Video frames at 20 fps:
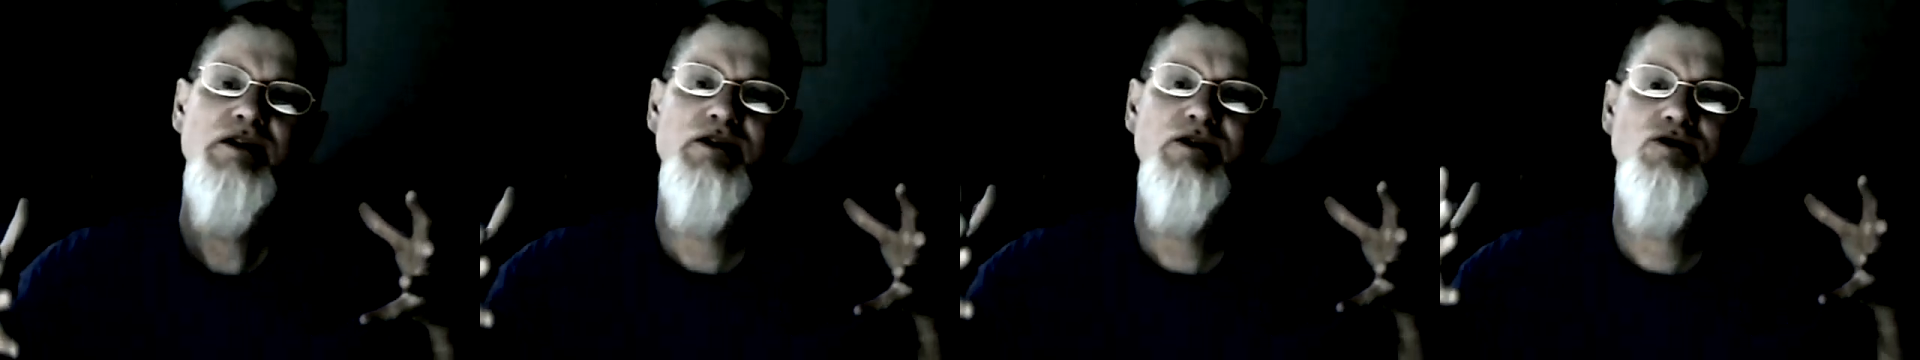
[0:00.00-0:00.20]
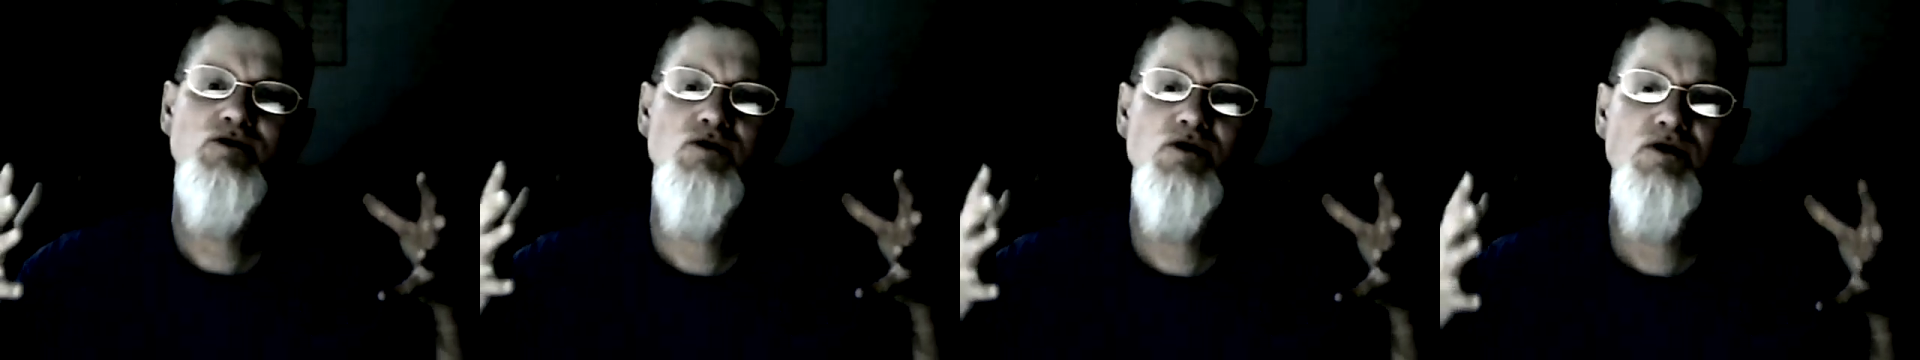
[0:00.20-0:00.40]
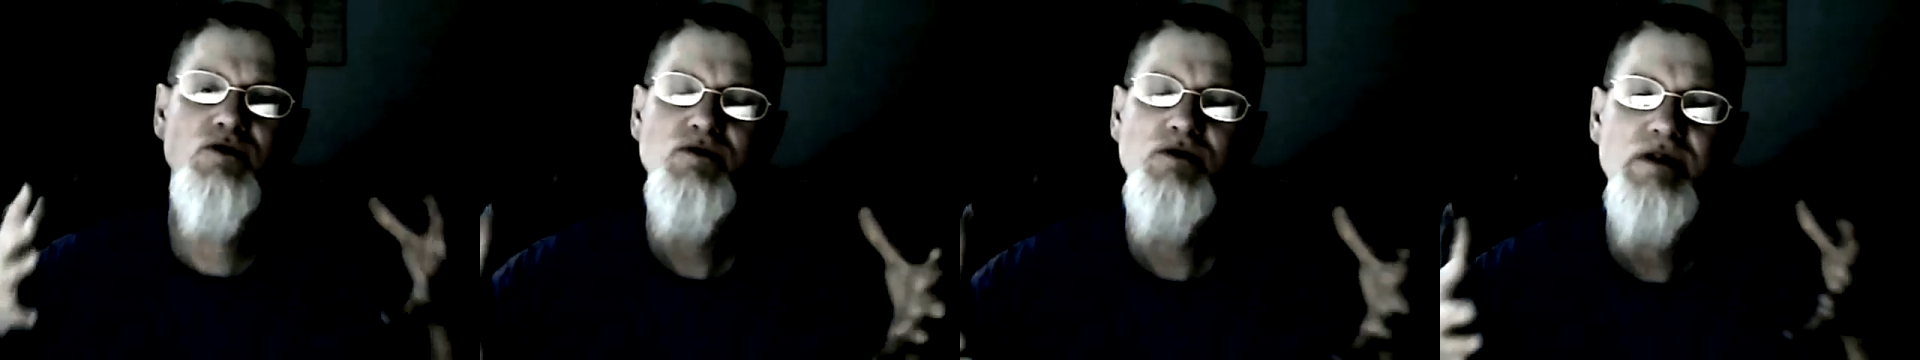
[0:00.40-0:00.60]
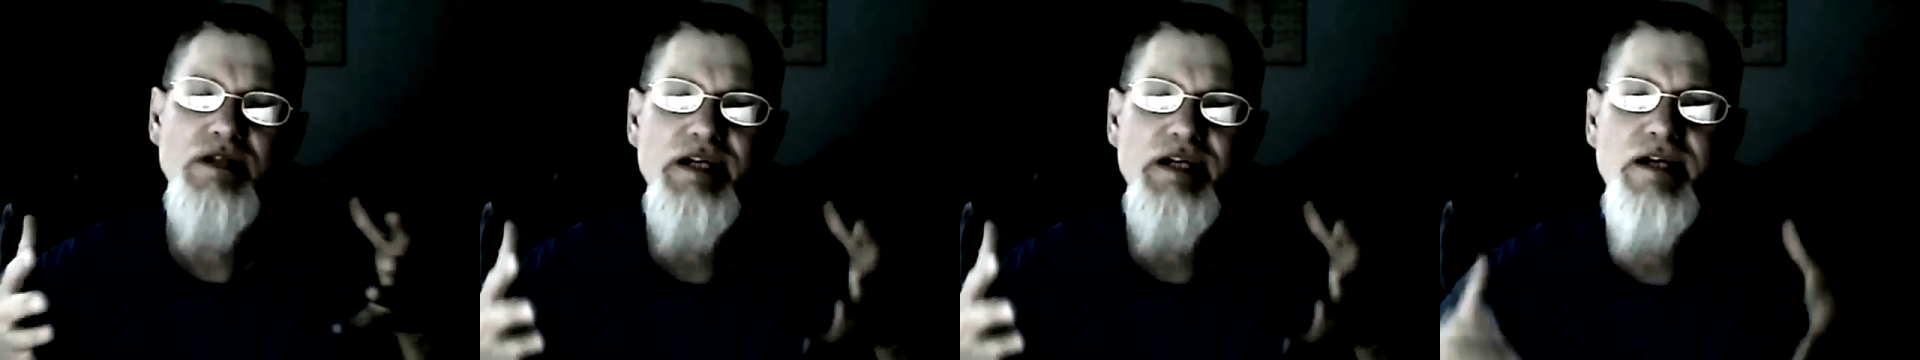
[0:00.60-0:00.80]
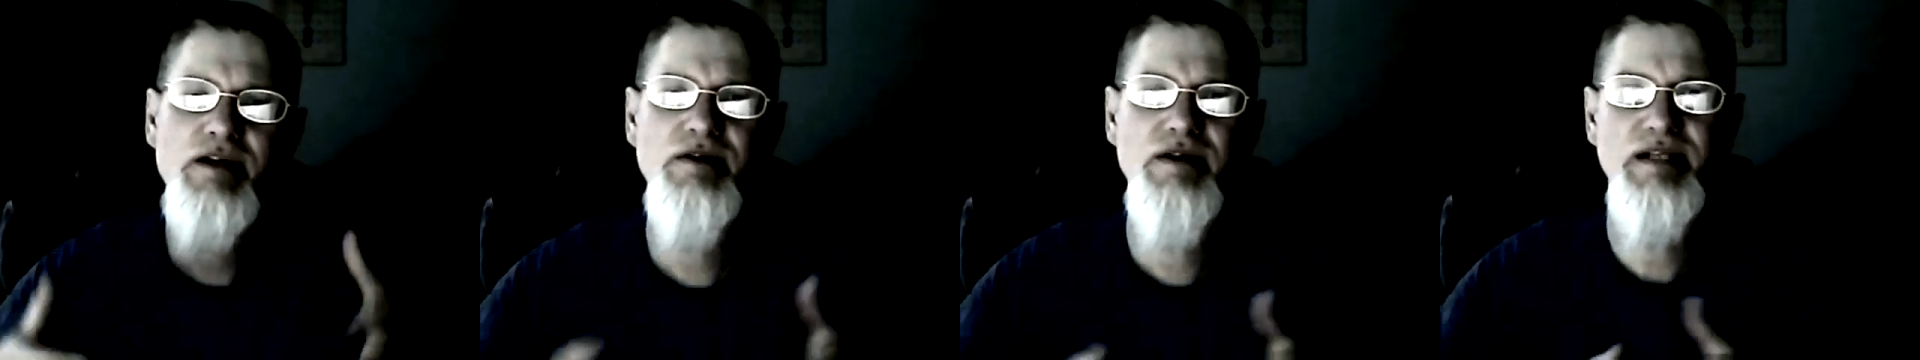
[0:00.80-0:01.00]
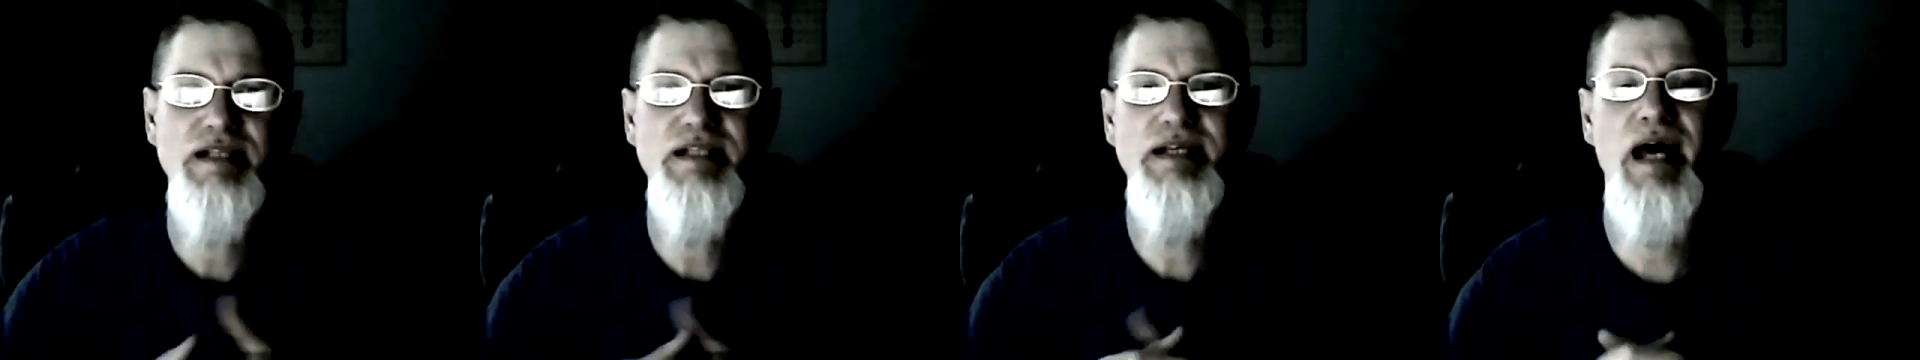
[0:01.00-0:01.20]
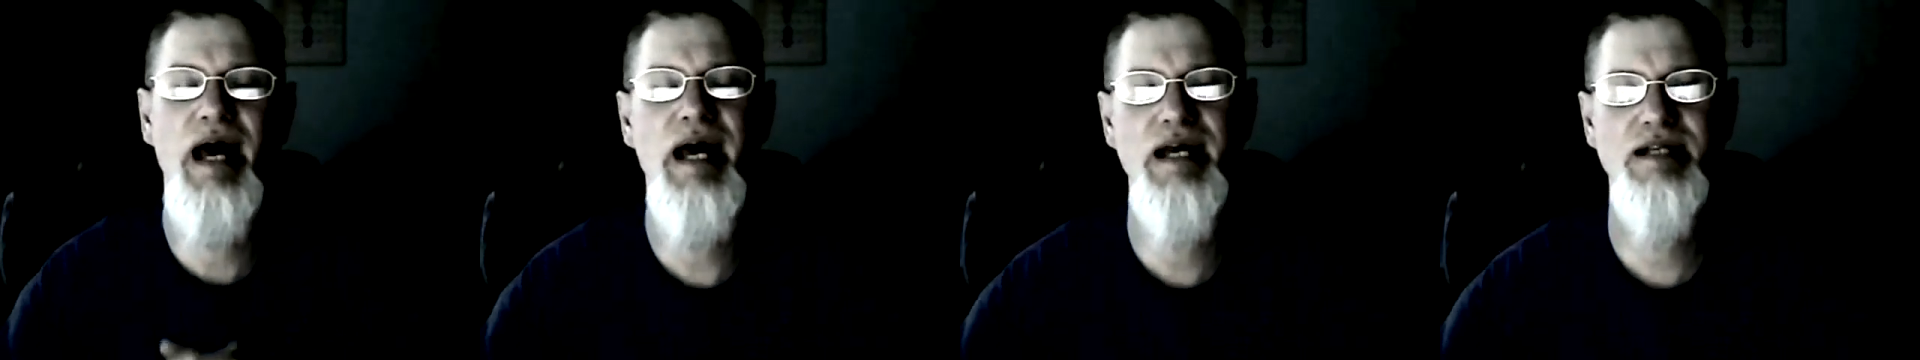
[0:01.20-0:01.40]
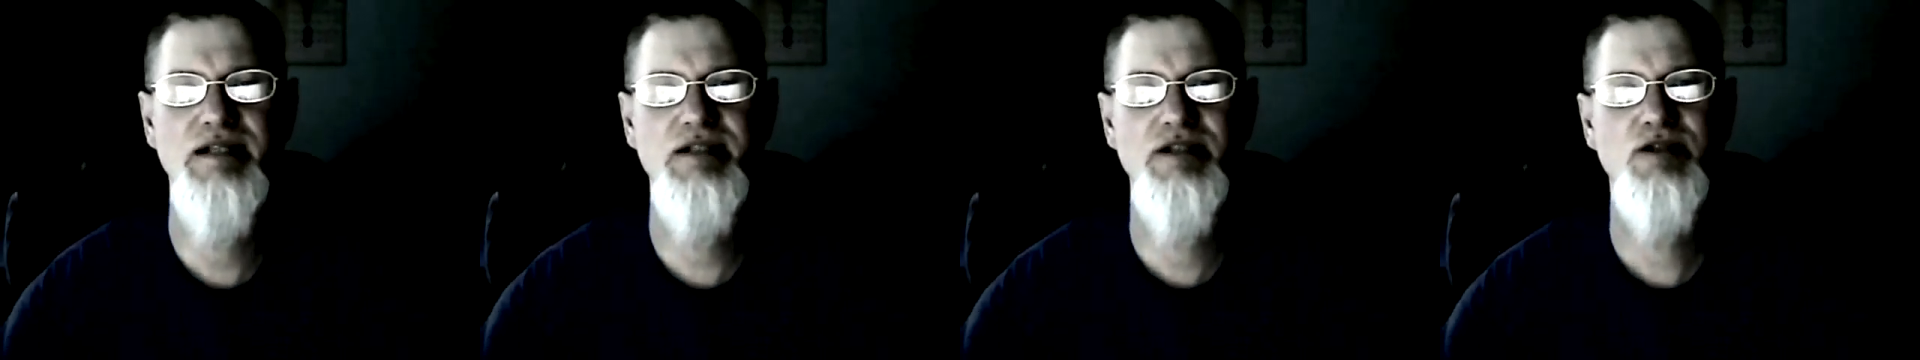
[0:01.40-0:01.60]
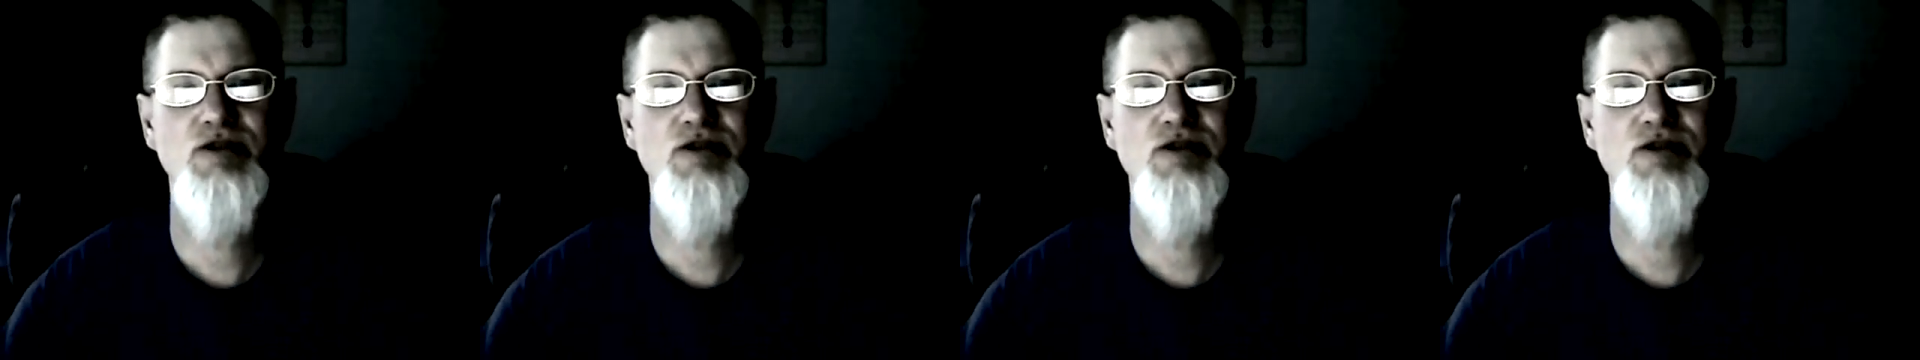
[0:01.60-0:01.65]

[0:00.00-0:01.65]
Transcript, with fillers: The truth will irritate.